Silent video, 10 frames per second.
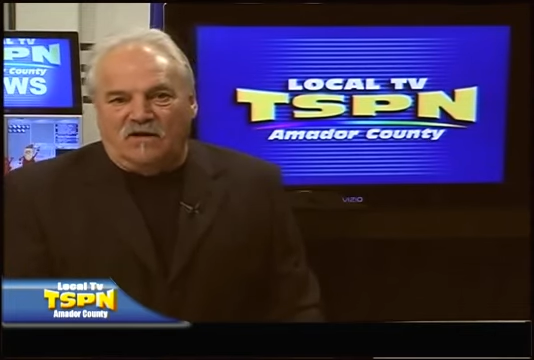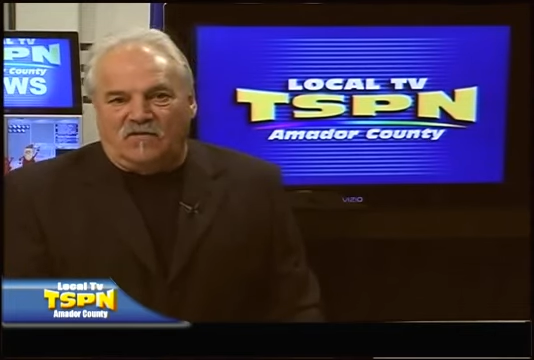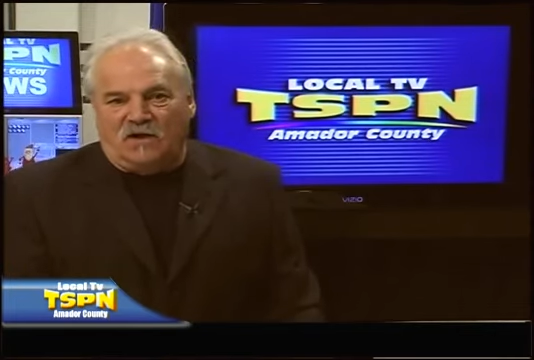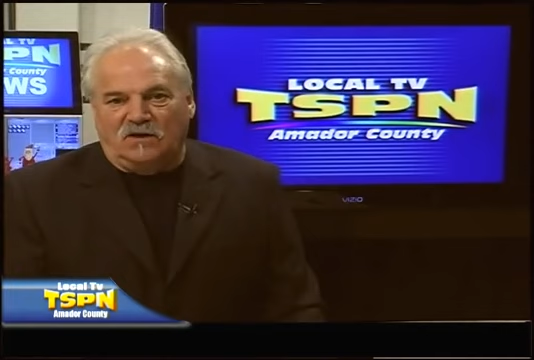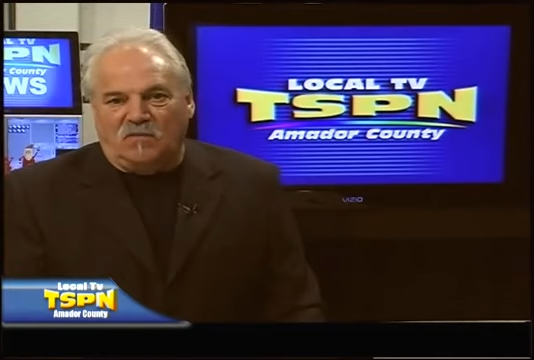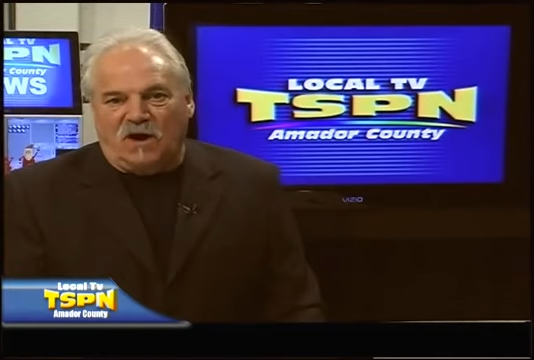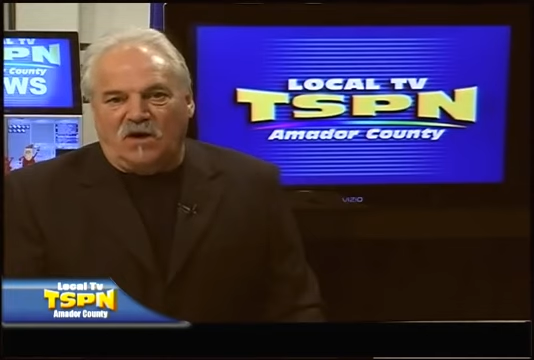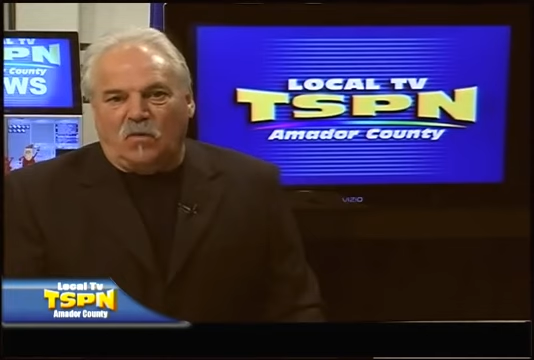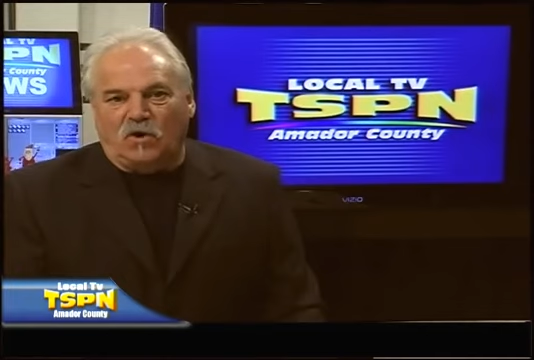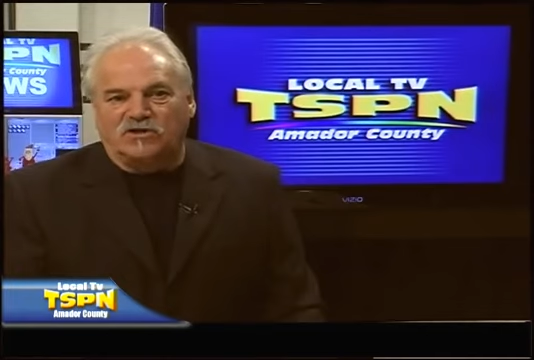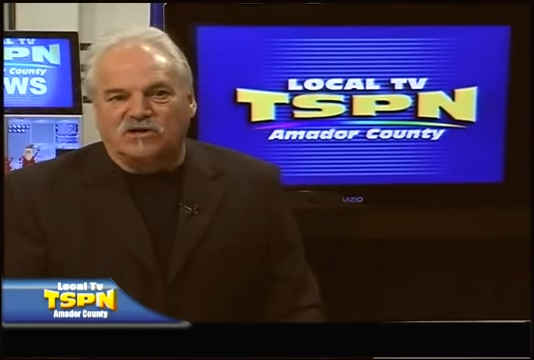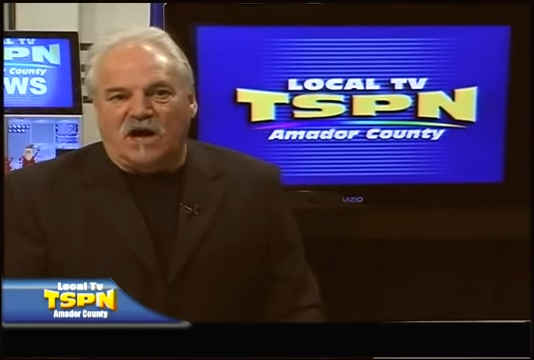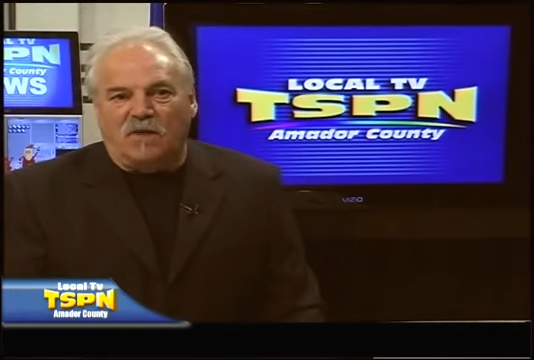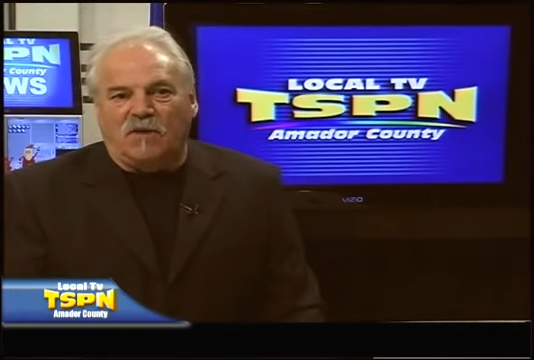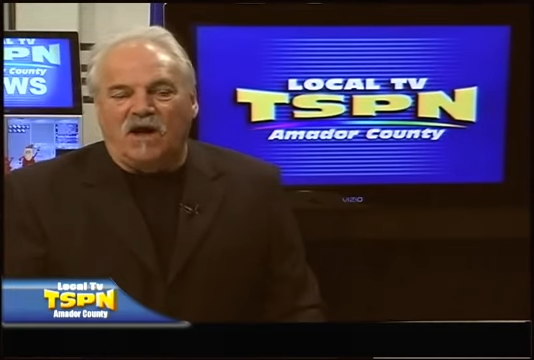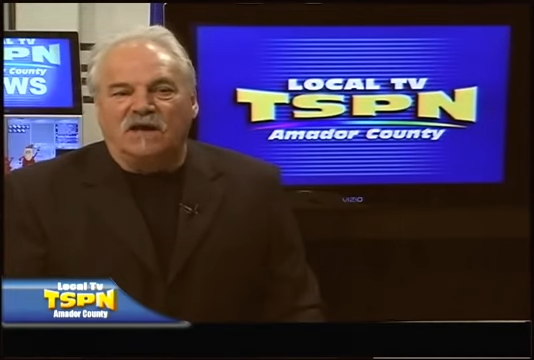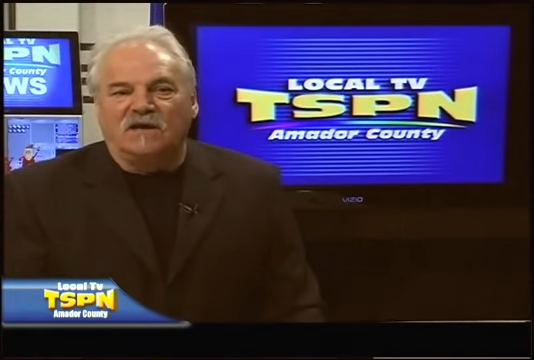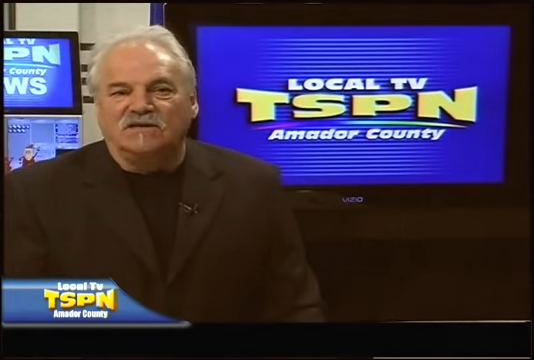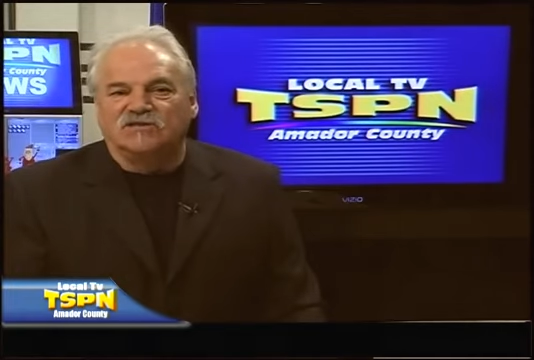followed by a workshop at